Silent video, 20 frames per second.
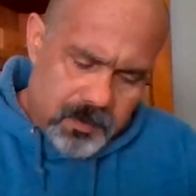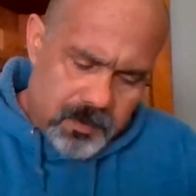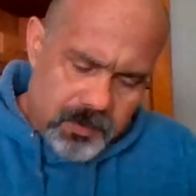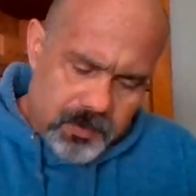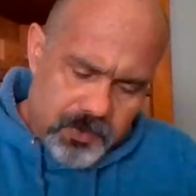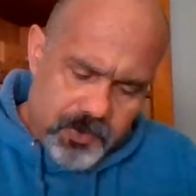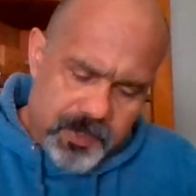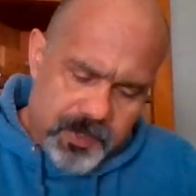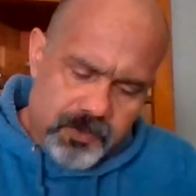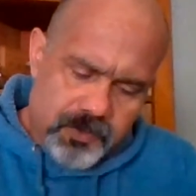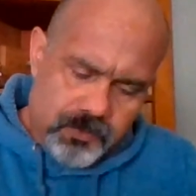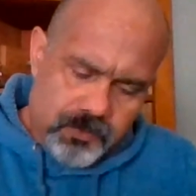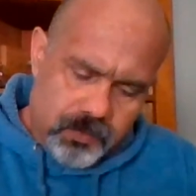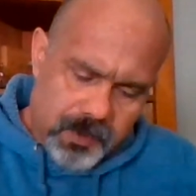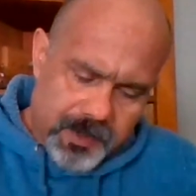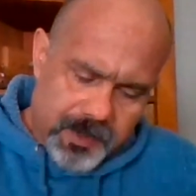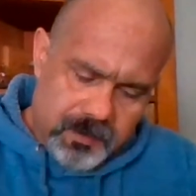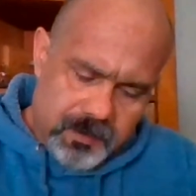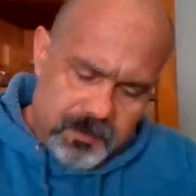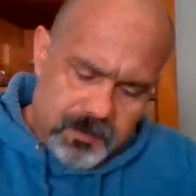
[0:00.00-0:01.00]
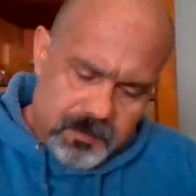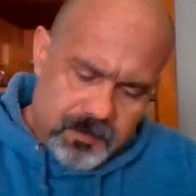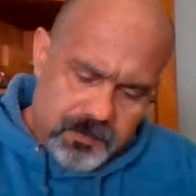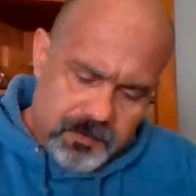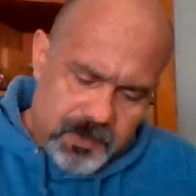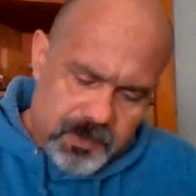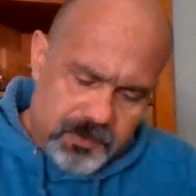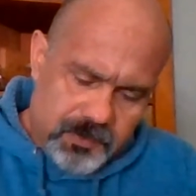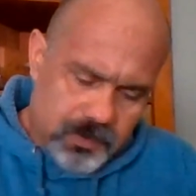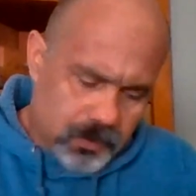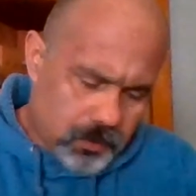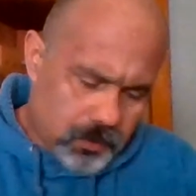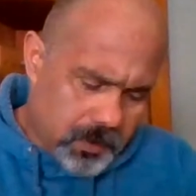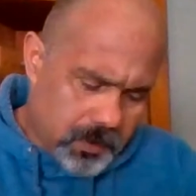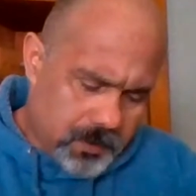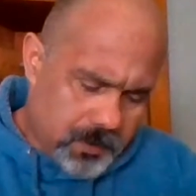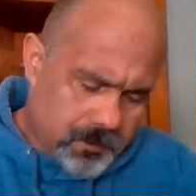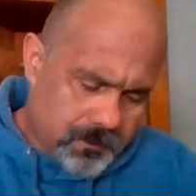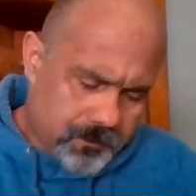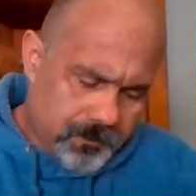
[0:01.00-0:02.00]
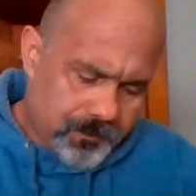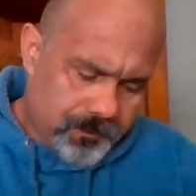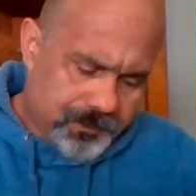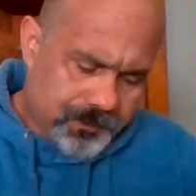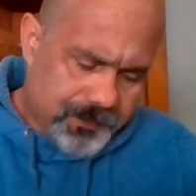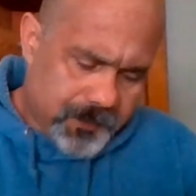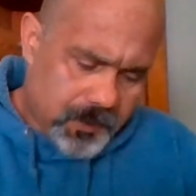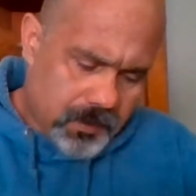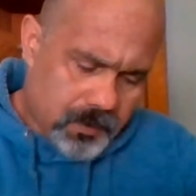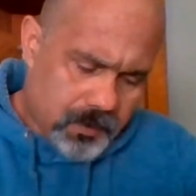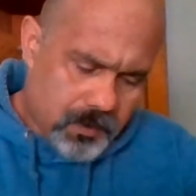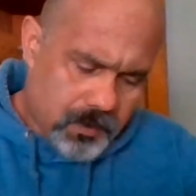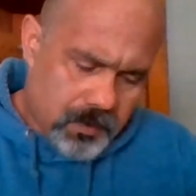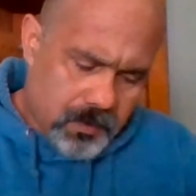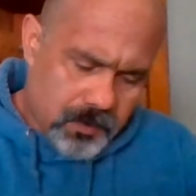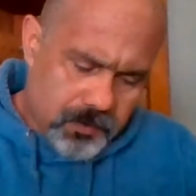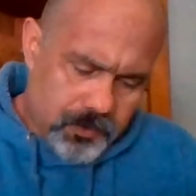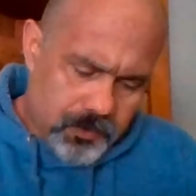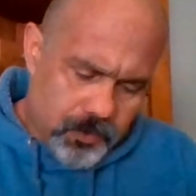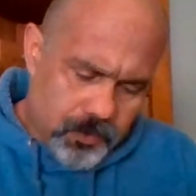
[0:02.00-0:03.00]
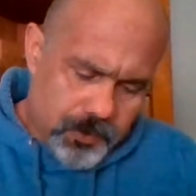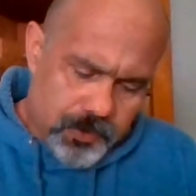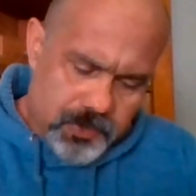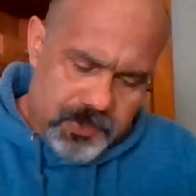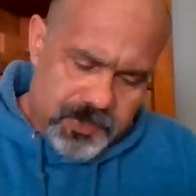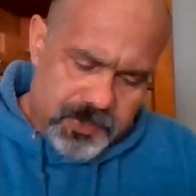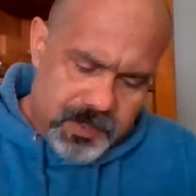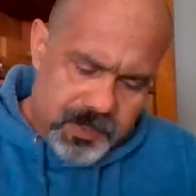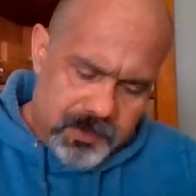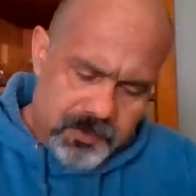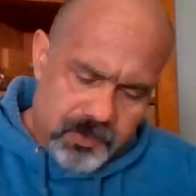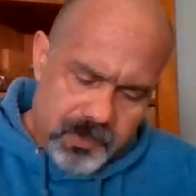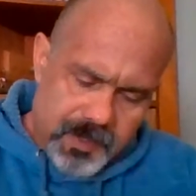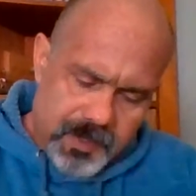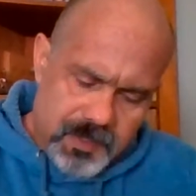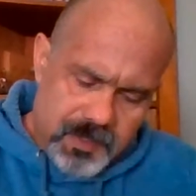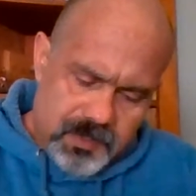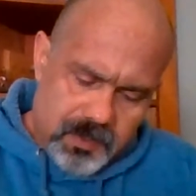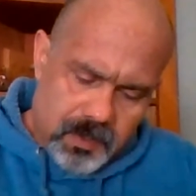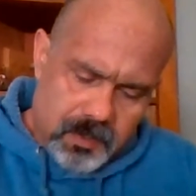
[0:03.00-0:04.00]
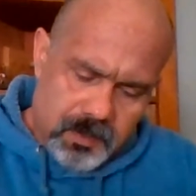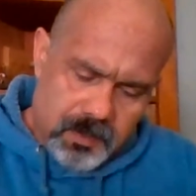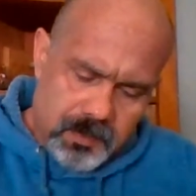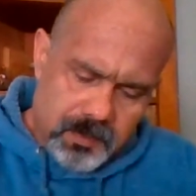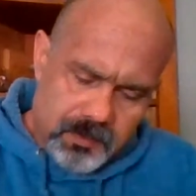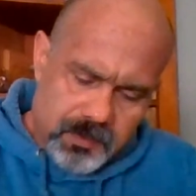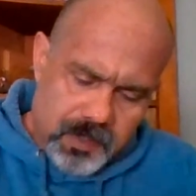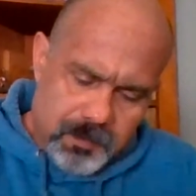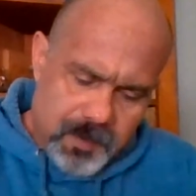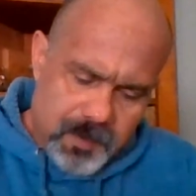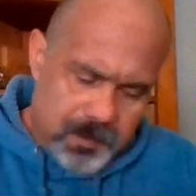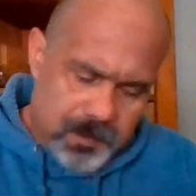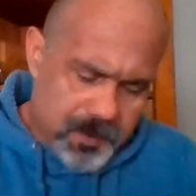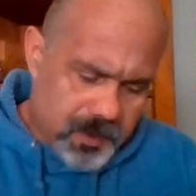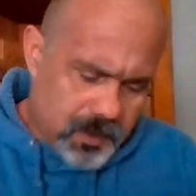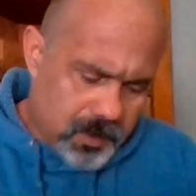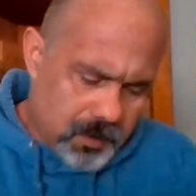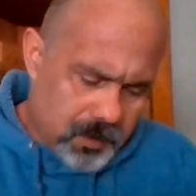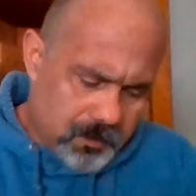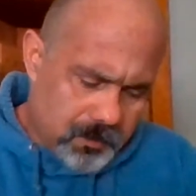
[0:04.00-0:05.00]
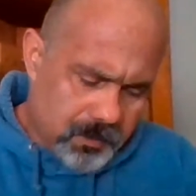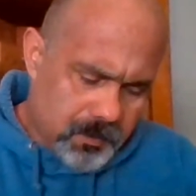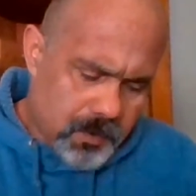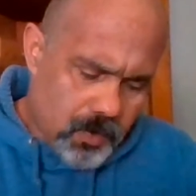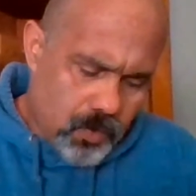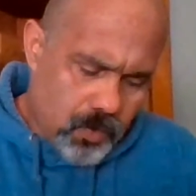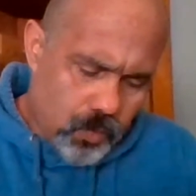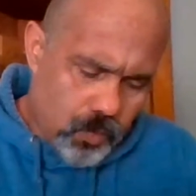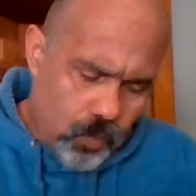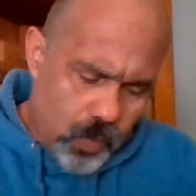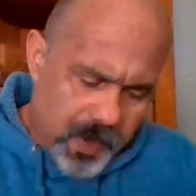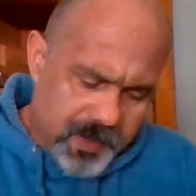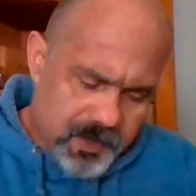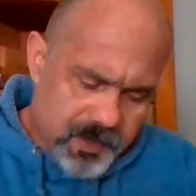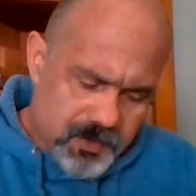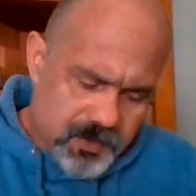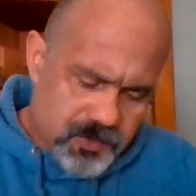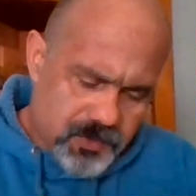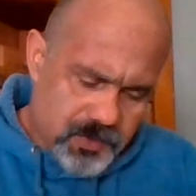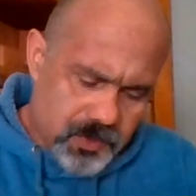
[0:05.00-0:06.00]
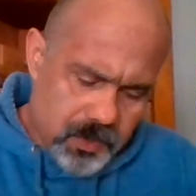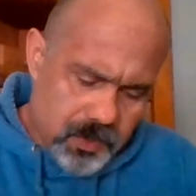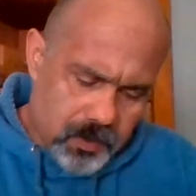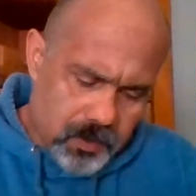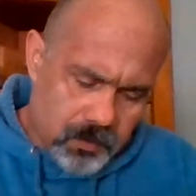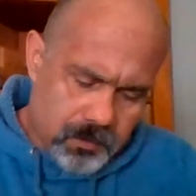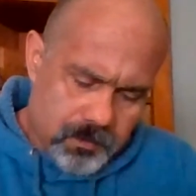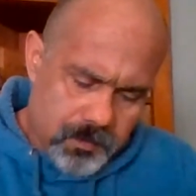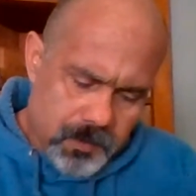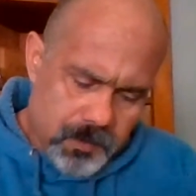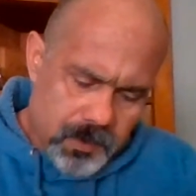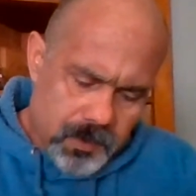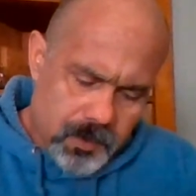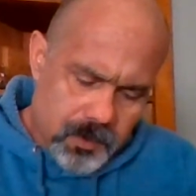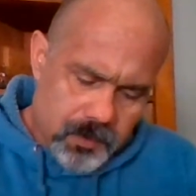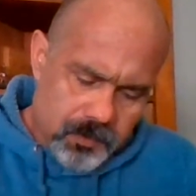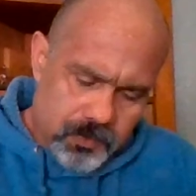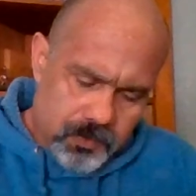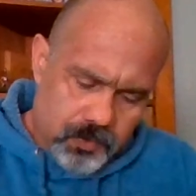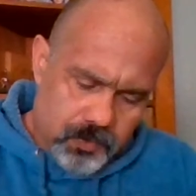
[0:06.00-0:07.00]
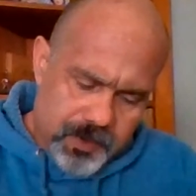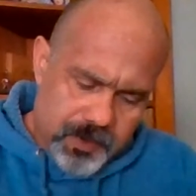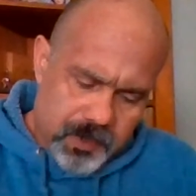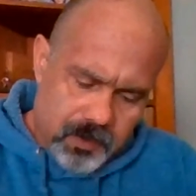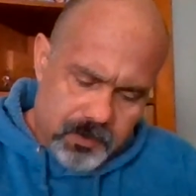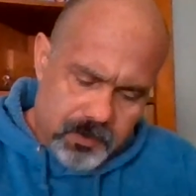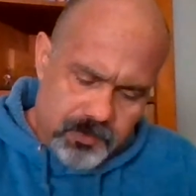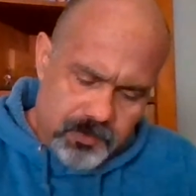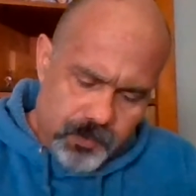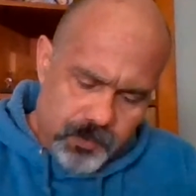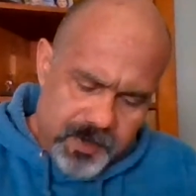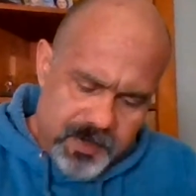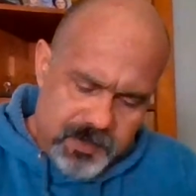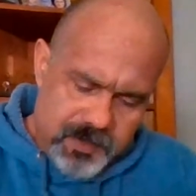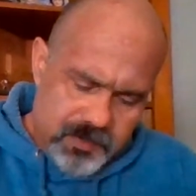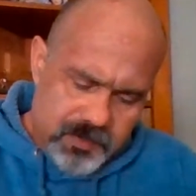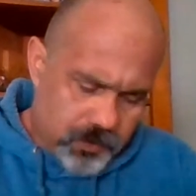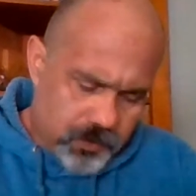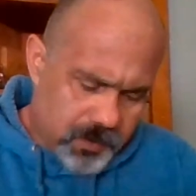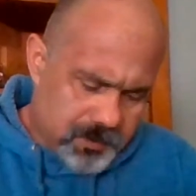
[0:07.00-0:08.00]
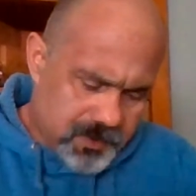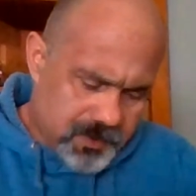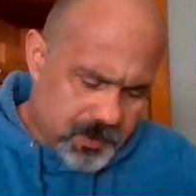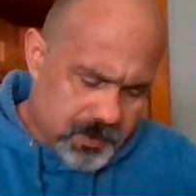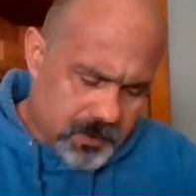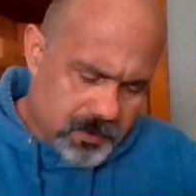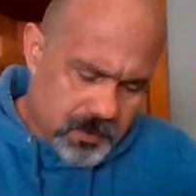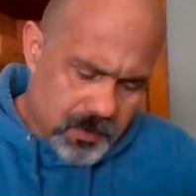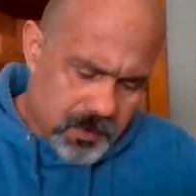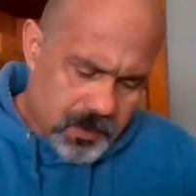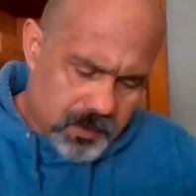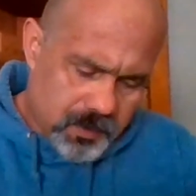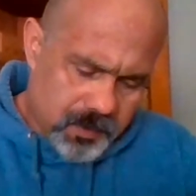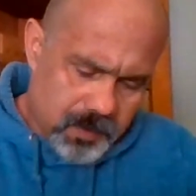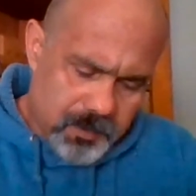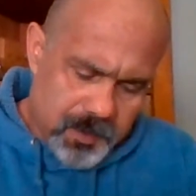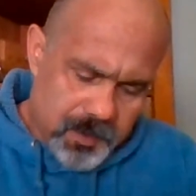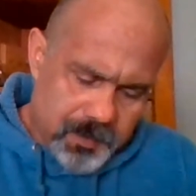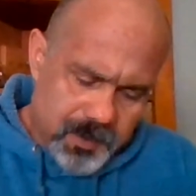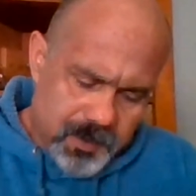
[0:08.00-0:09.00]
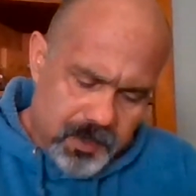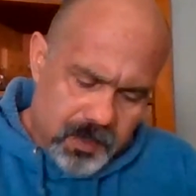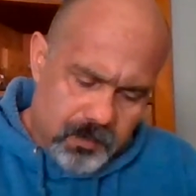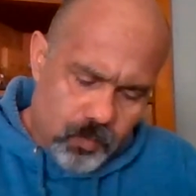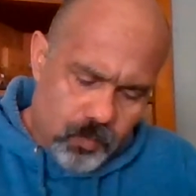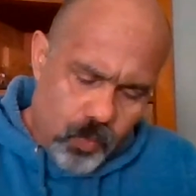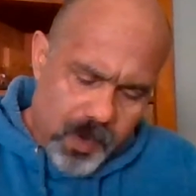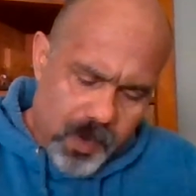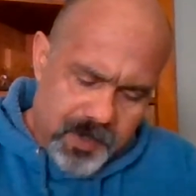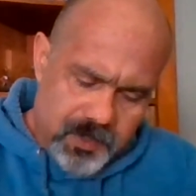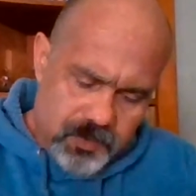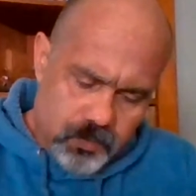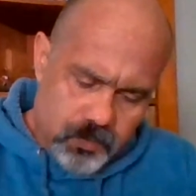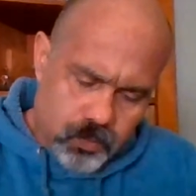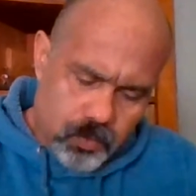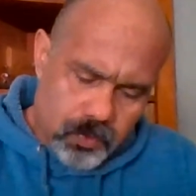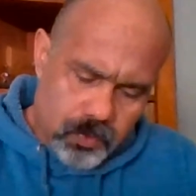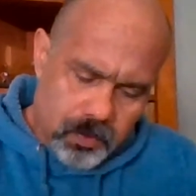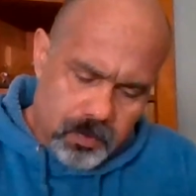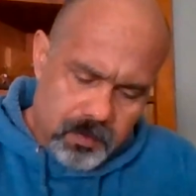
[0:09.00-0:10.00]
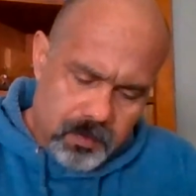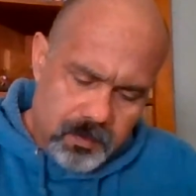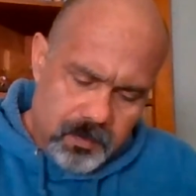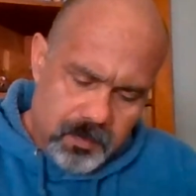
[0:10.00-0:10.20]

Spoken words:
things right, says the Lord. Though your sins are like scarlet, they may become white as snow. Though they are as red as crimson, they may become white as wool.